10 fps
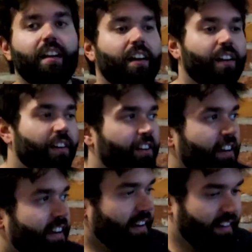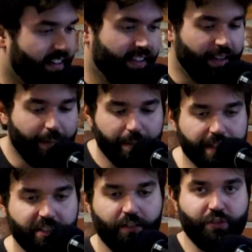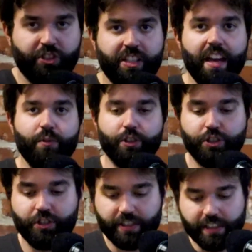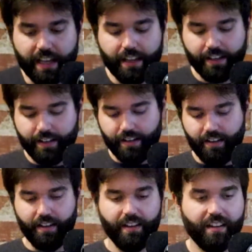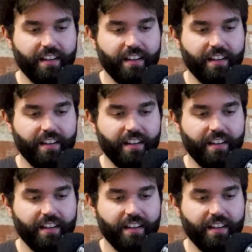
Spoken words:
Alright, made myself a sandwich instead, and I